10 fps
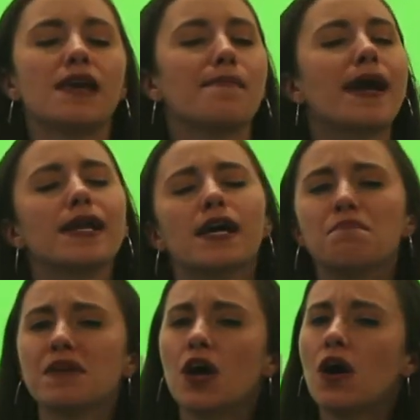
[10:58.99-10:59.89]
They might
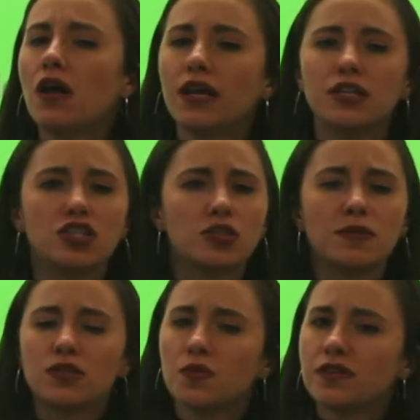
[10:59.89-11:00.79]
not be all
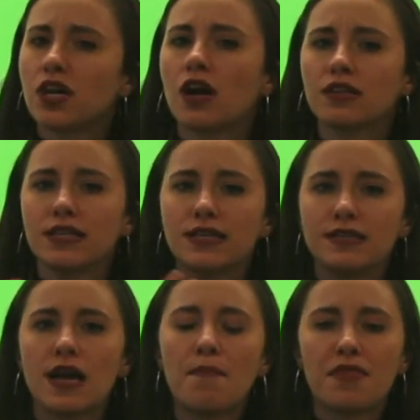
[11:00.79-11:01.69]
instruments we talked in
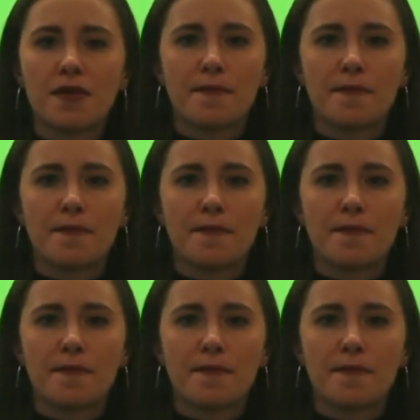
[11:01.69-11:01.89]
depth